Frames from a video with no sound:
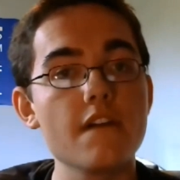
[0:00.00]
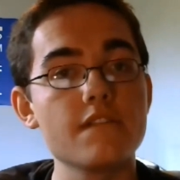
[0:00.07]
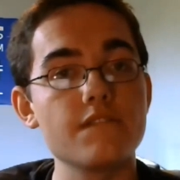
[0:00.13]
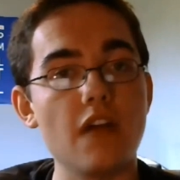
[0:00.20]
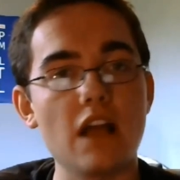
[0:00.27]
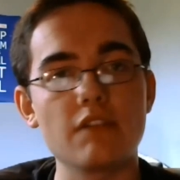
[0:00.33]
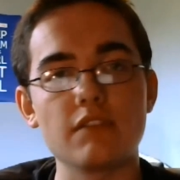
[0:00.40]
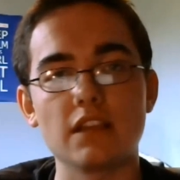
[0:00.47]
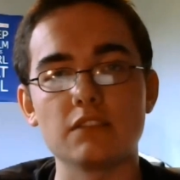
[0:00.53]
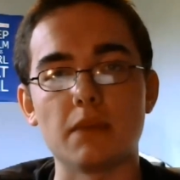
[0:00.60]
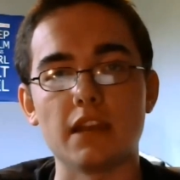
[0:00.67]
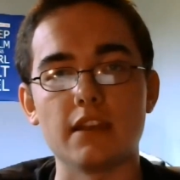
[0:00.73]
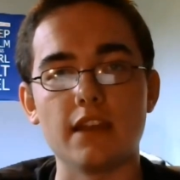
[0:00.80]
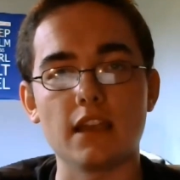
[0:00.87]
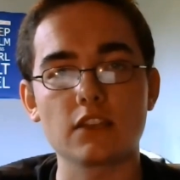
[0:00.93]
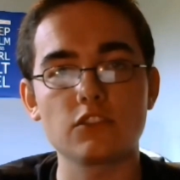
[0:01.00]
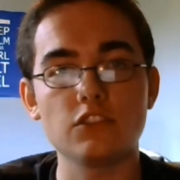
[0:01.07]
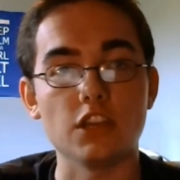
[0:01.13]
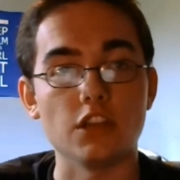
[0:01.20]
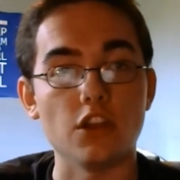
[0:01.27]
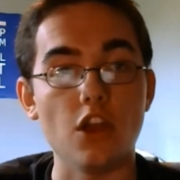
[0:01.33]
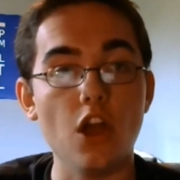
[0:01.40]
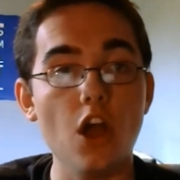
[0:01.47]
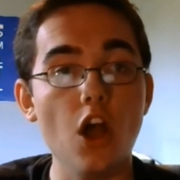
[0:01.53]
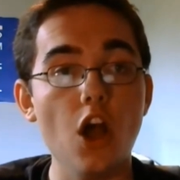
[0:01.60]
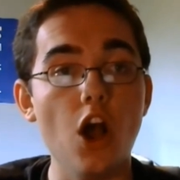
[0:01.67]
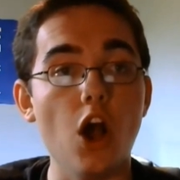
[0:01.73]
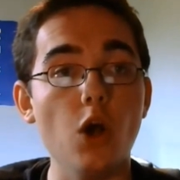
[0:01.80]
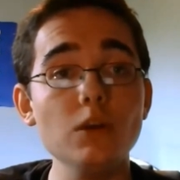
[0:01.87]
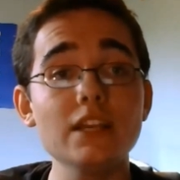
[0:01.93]
5 less mana next turn.
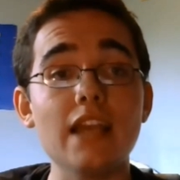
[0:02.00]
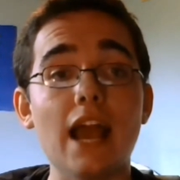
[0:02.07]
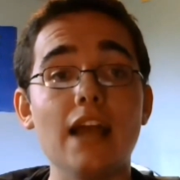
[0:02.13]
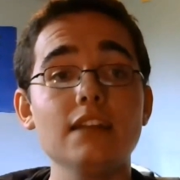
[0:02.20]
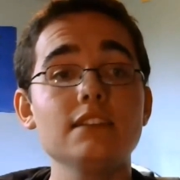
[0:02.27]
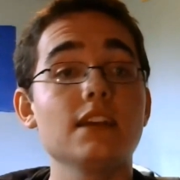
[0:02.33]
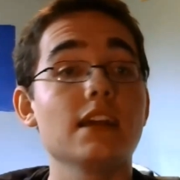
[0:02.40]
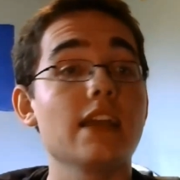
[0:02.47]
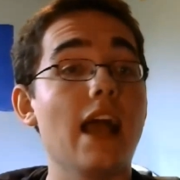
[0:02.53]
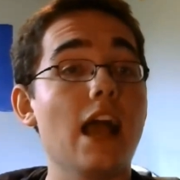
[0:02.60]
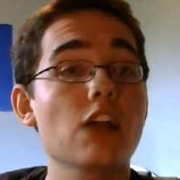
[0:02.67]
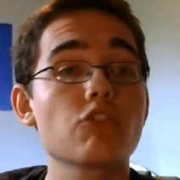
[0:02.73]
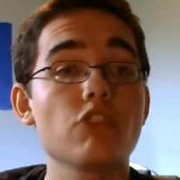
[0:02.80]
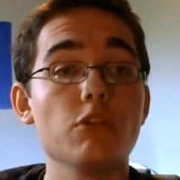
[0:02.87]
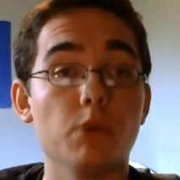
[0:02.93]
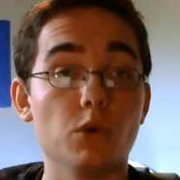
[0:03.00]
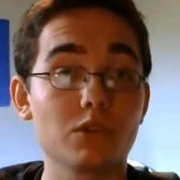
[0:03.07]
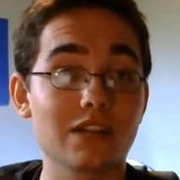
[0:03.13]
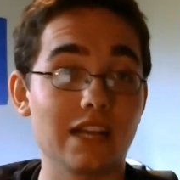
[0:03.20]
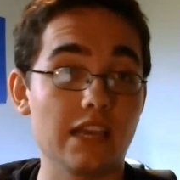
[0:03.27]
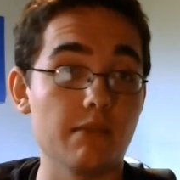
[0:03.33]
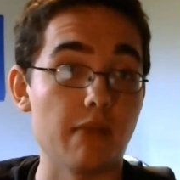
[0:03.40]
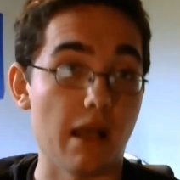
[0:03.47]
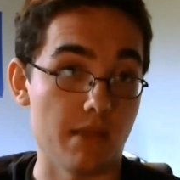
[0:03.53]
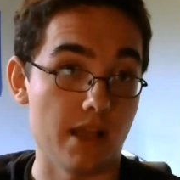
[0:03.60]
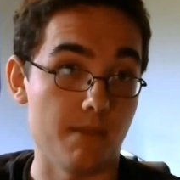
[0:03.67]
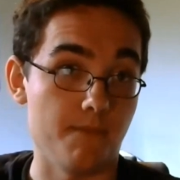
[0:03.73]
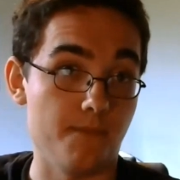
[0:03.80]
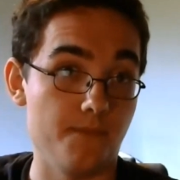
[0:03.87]
Holy anti-aggro board clear, Batman.